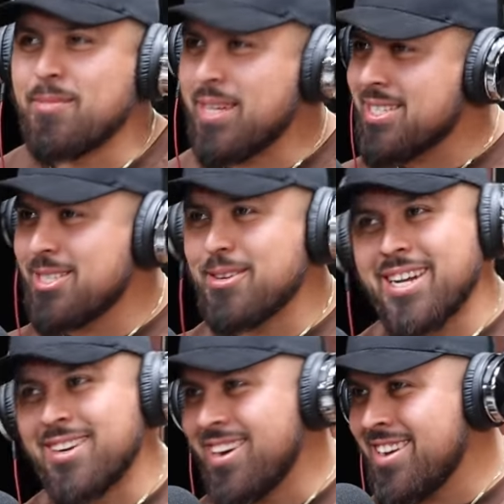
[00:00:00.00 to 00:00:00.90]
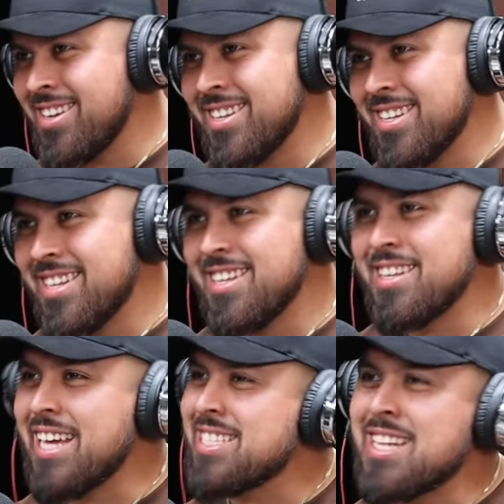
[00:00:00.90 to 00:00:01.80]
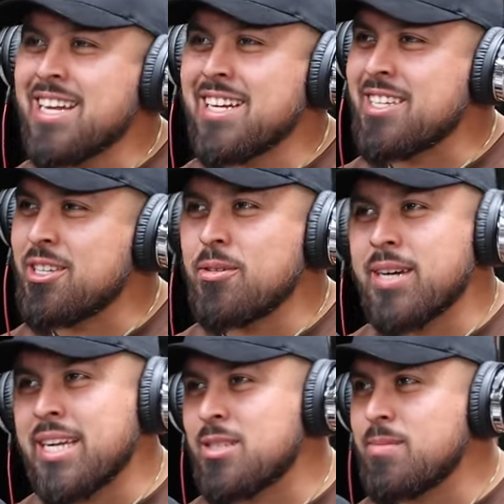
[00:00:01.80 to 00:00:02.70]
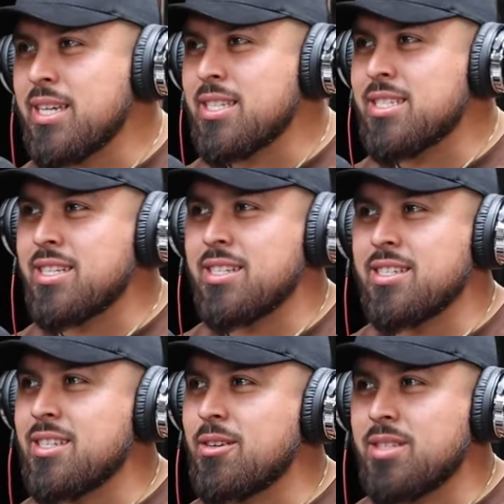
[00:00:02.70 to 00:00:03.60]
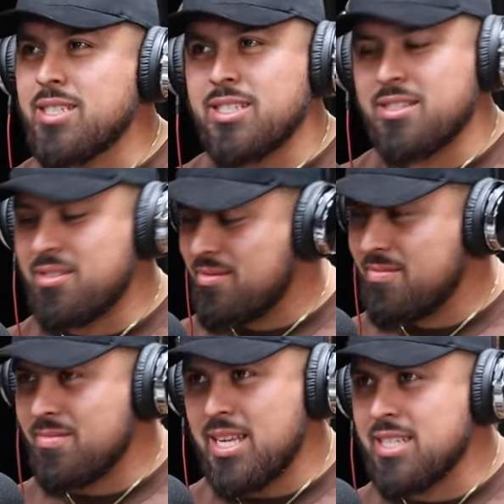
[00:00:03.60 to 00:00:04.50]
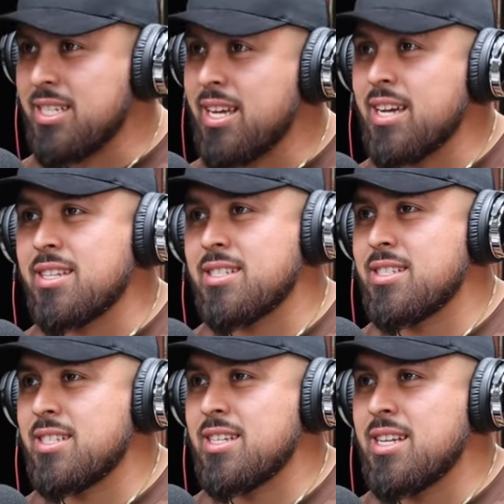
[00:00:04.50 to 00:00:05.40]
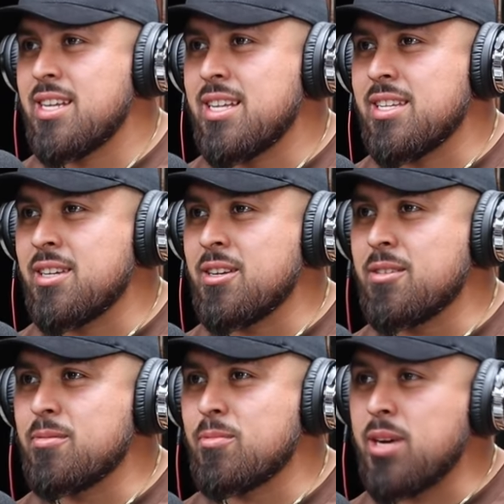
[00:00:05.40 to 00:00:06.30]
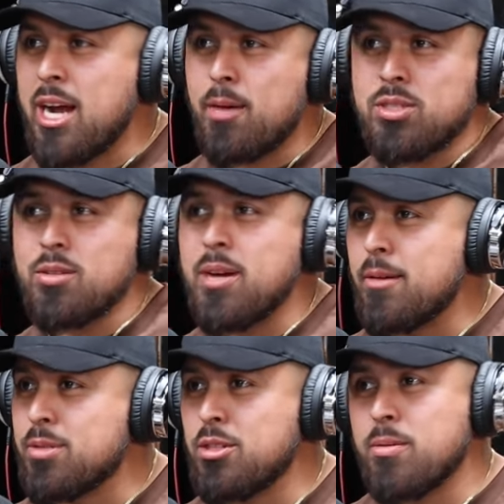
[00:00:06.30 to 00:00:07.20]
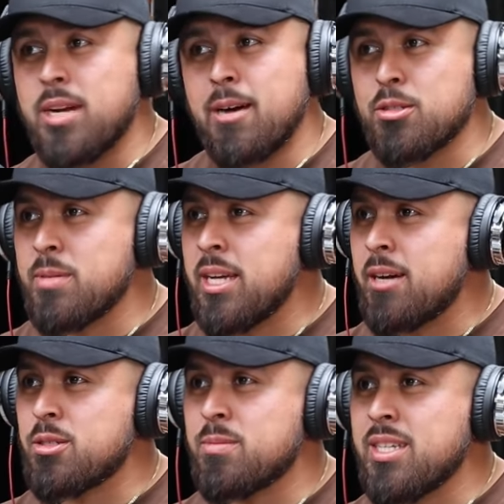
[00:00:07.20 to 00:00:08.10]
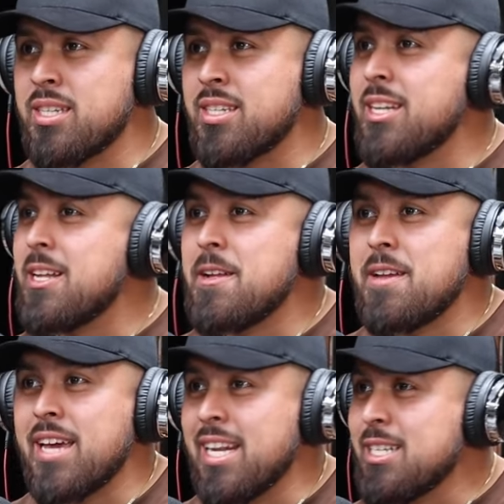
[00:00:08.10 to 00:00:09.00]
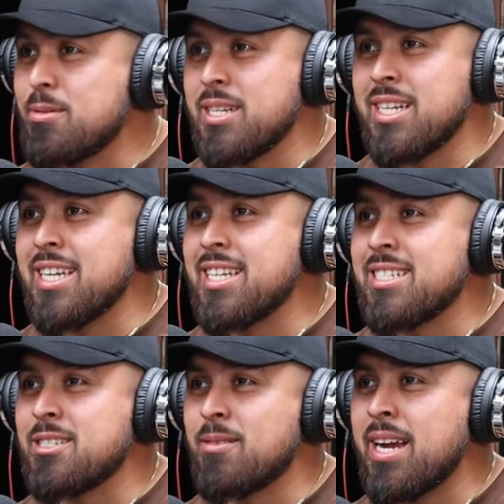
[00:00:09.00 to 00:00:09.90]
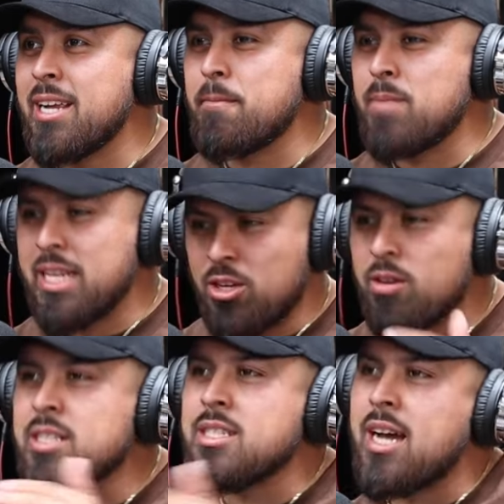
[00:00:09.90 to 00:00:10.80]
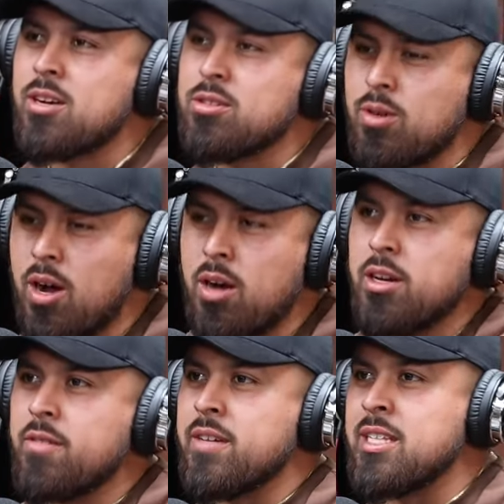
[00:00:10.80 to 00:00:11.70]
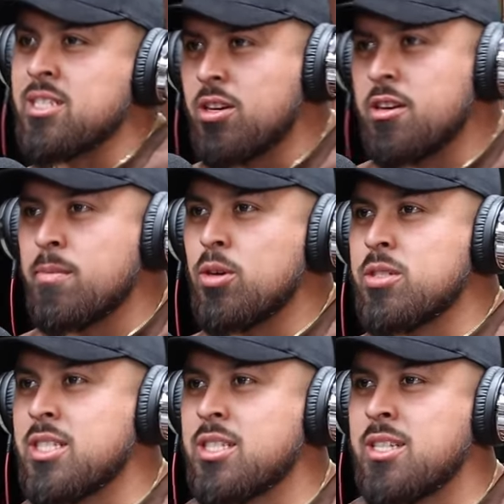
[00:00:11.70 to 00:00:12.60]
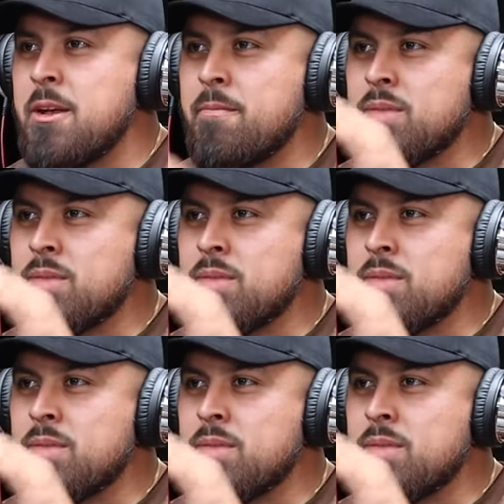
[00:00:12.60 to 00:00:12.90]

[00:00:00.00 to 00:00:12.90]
We can still get along. Yeah. It's not a you against me. It's a yo, this is así es. Yeah. You know, what helps you helps you. What helps me helps me. It is what it is, right? Like you're entitled to all your feelings, all your emotions.